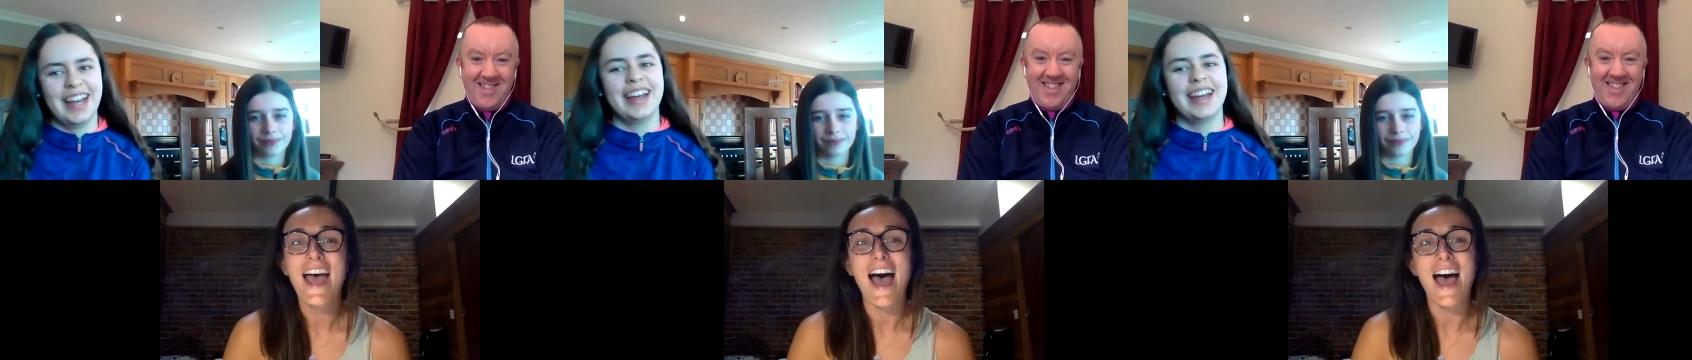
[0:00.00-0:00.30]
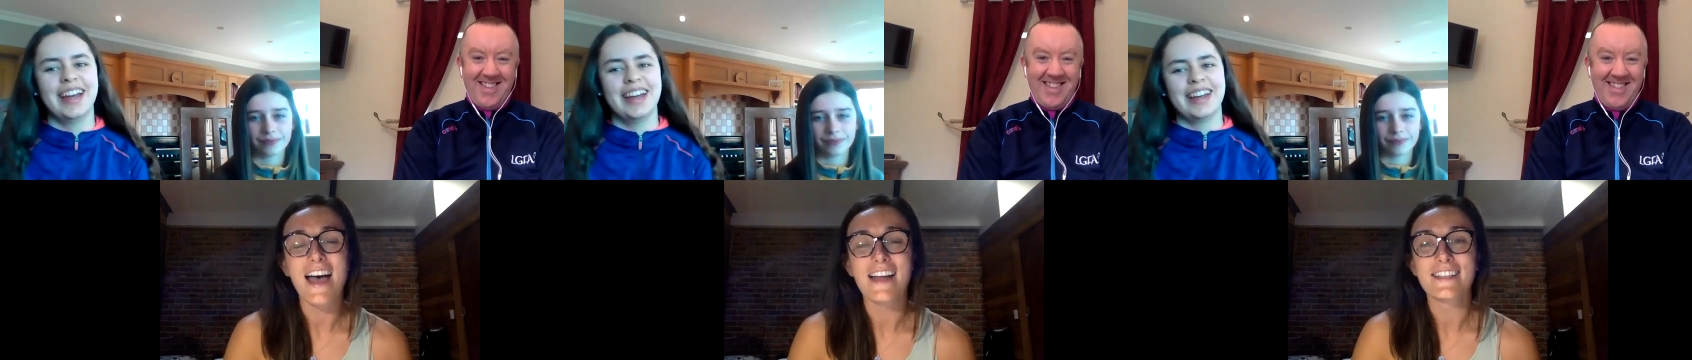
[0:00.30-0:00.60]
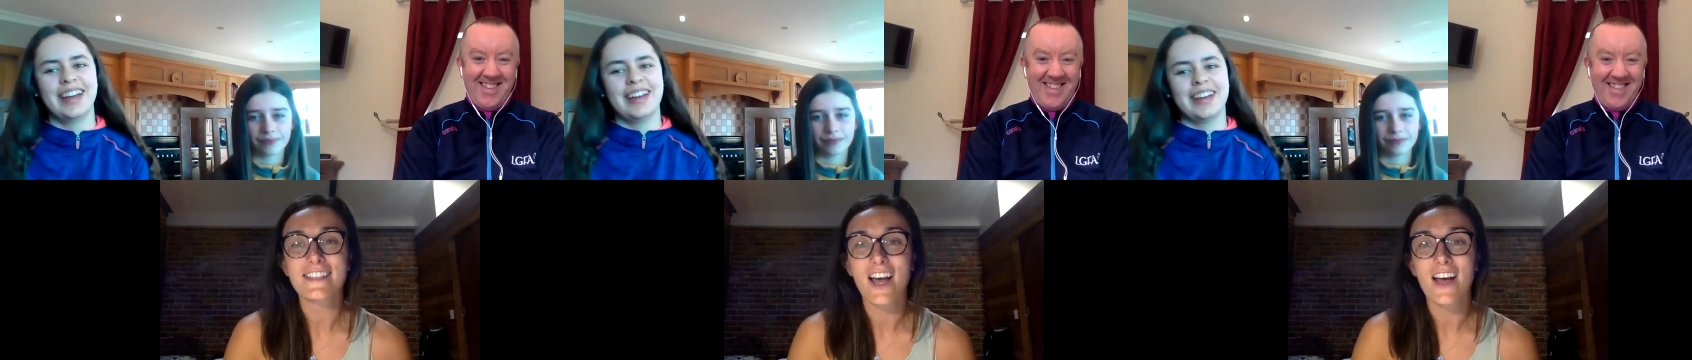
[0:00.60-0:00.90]

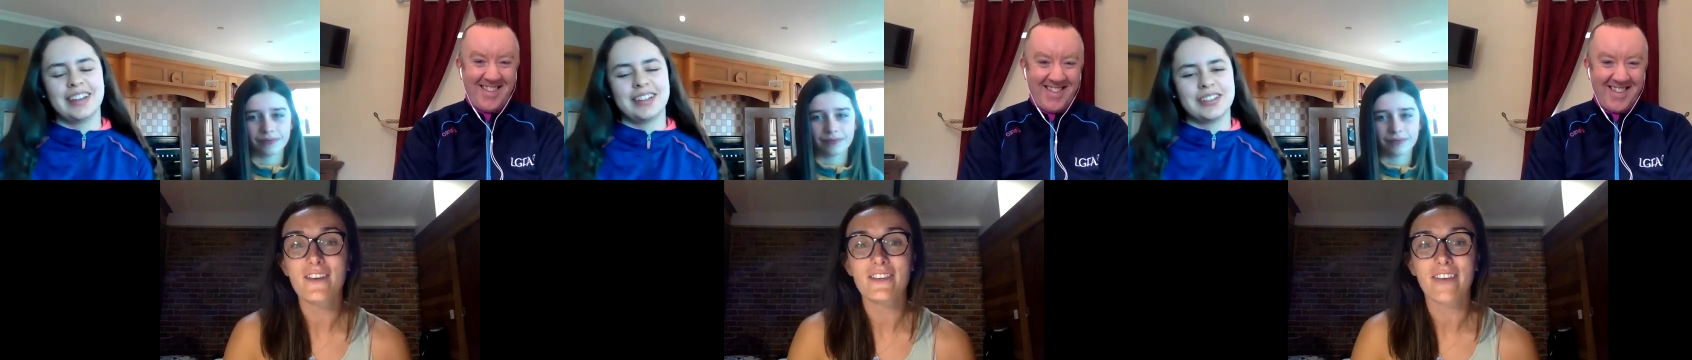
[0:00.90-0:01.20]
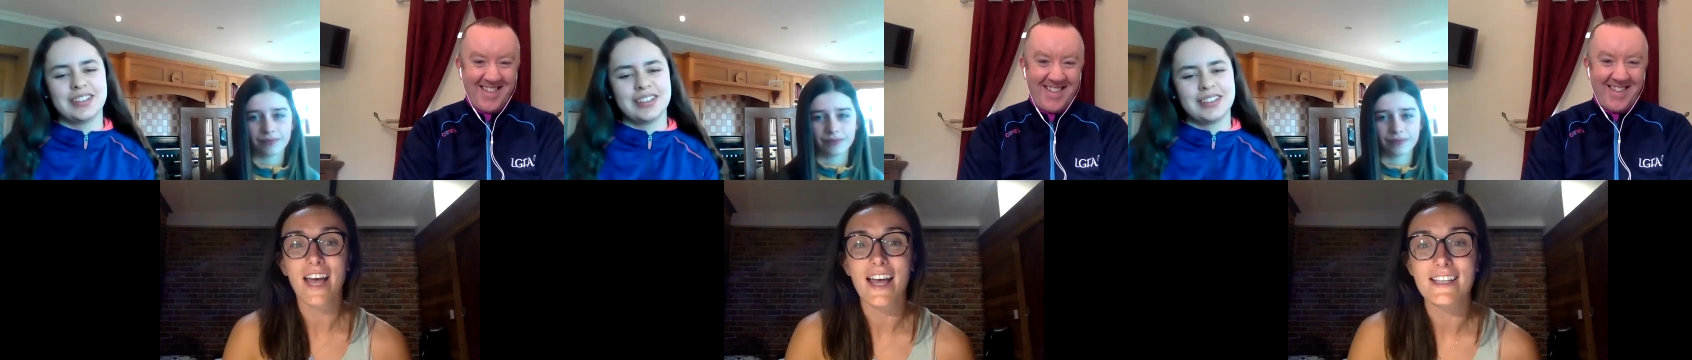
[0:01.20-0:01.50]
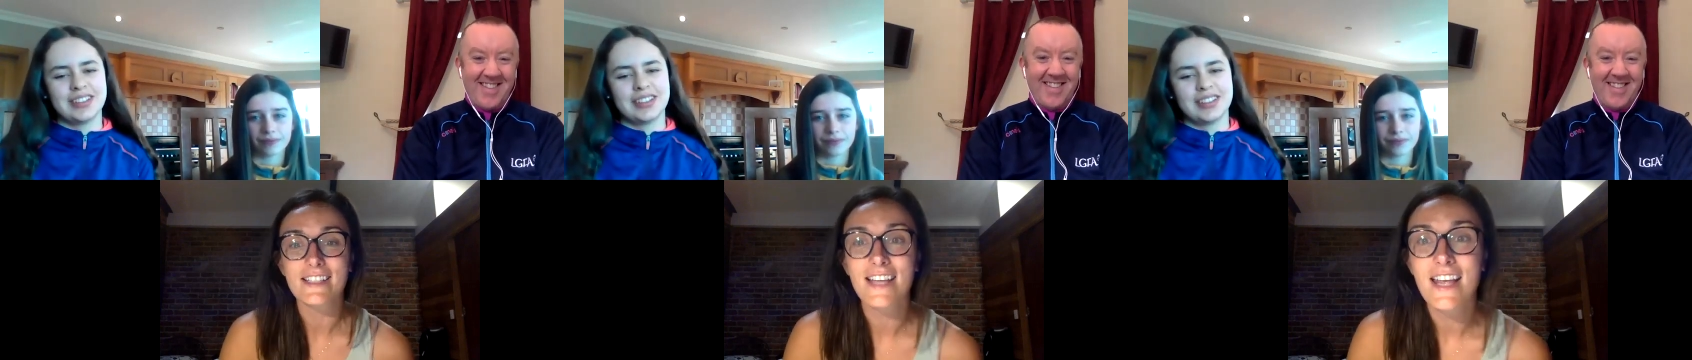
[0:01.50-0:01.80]
Speaker 1: and I would have
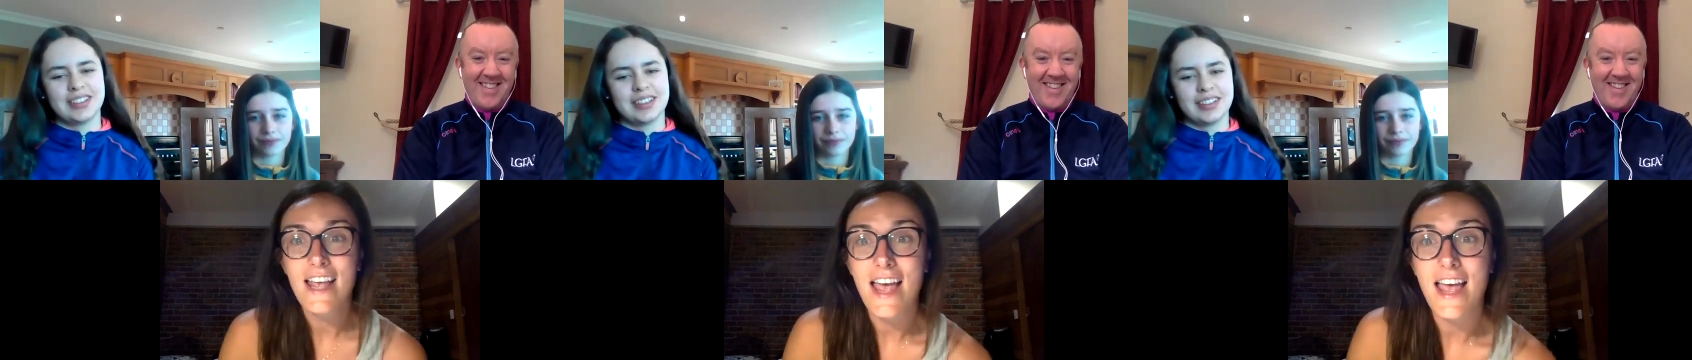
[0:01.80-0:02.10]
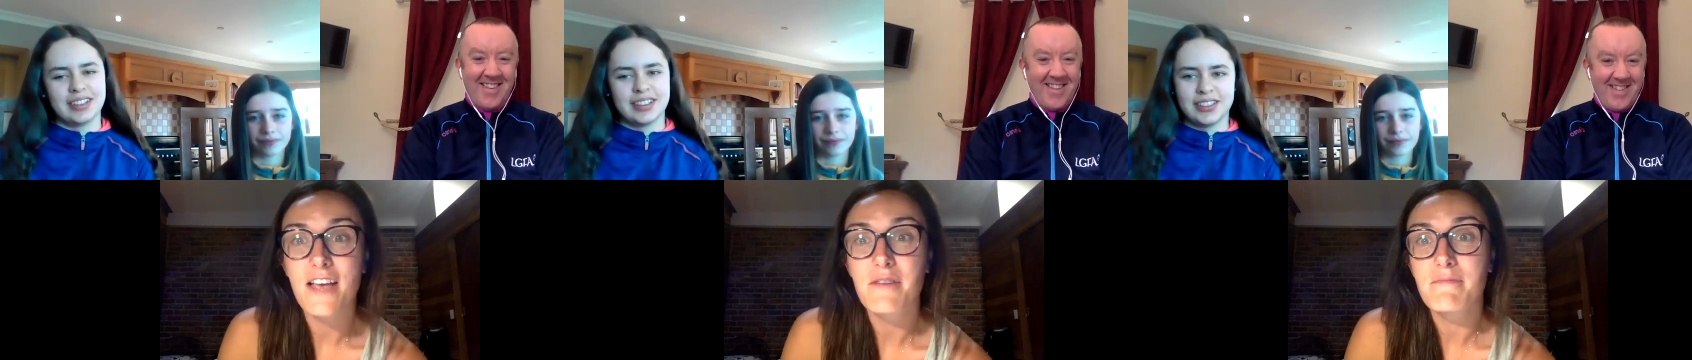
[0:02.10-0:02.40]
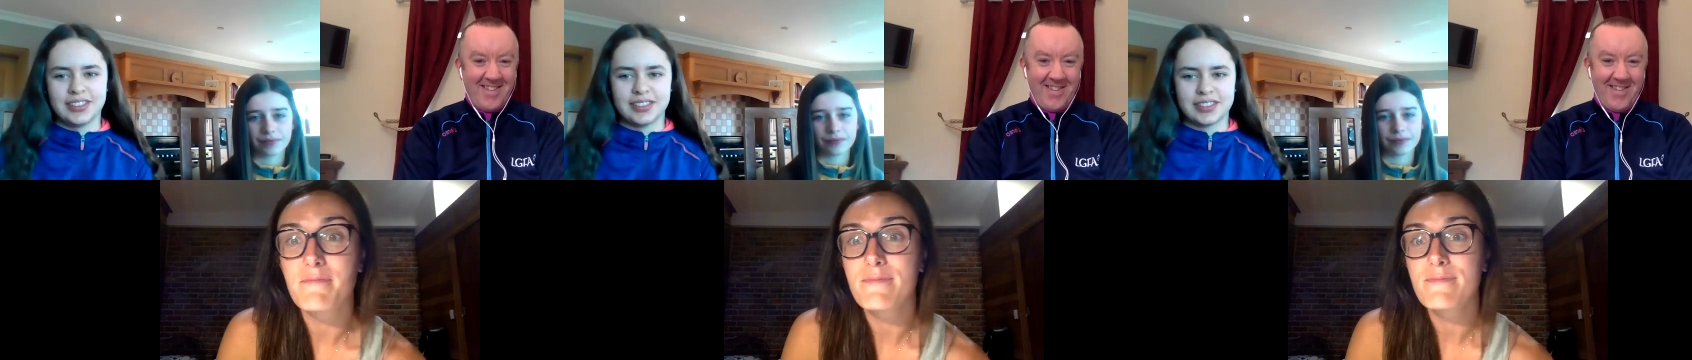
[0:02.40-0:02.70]
had
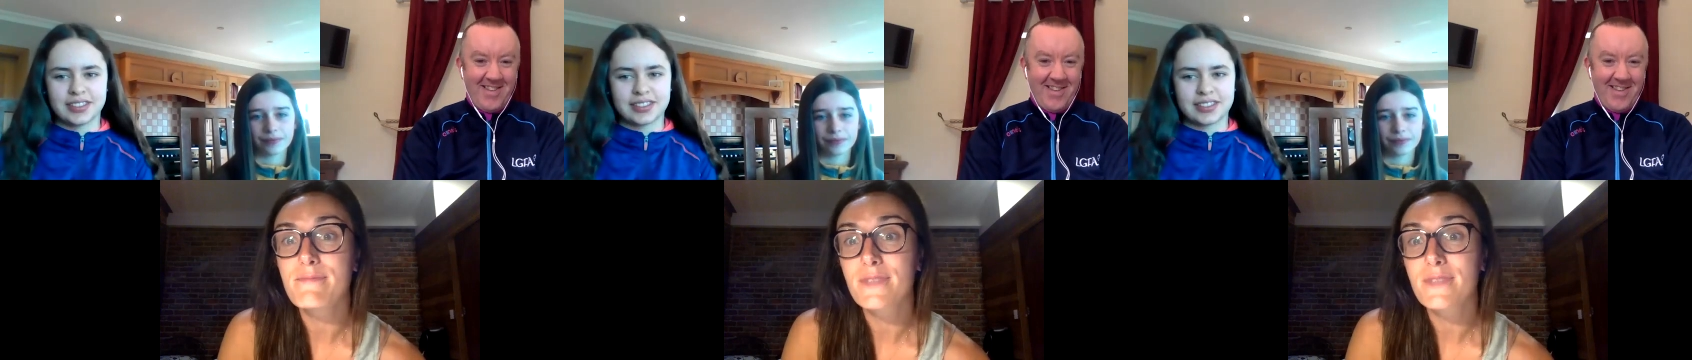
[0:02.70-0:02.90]
um